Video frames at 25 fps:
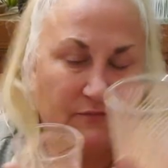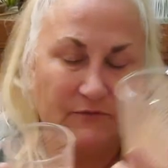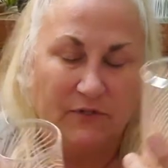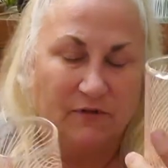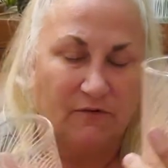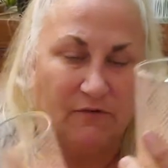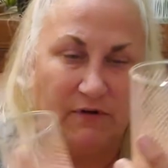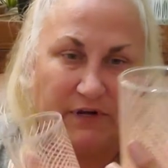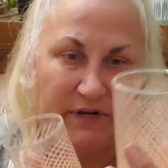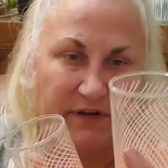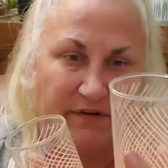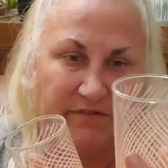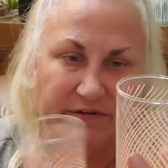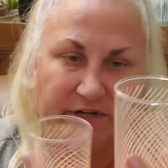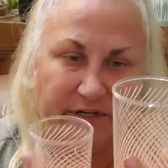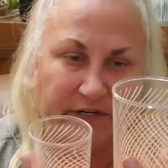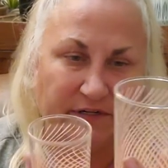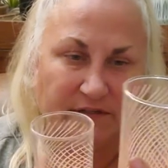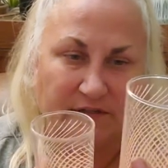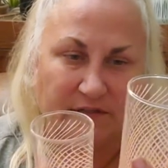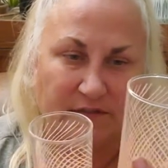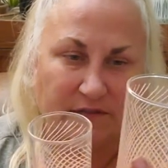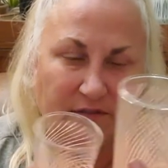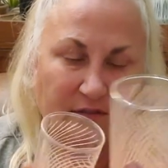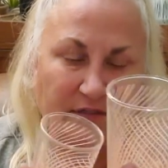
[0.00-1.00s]
whatever.
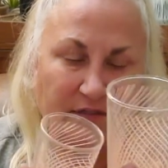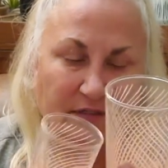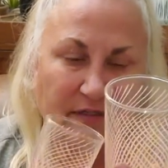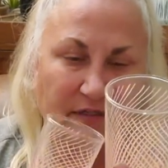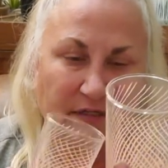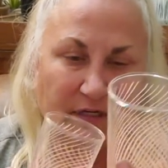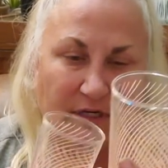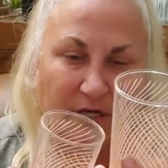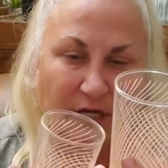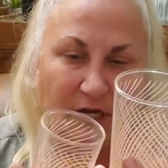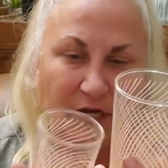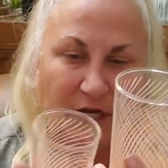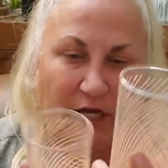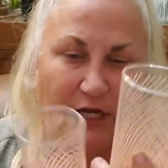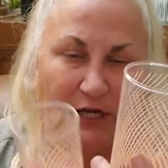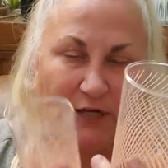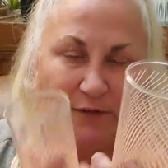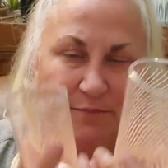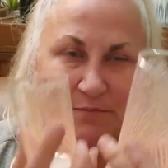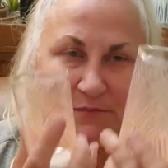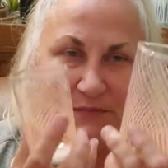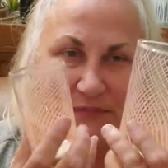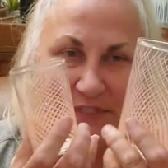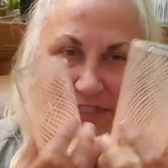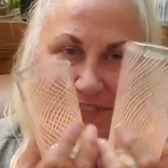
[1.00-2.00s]

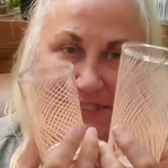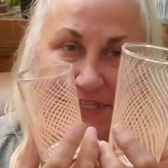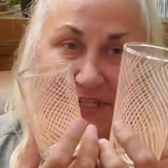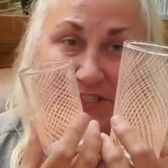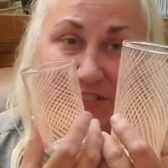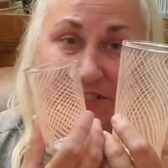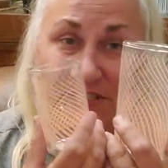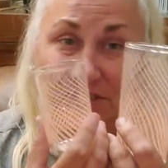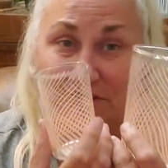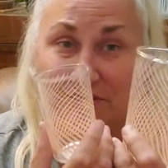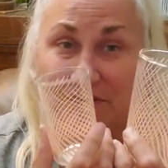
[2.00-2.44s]
These are just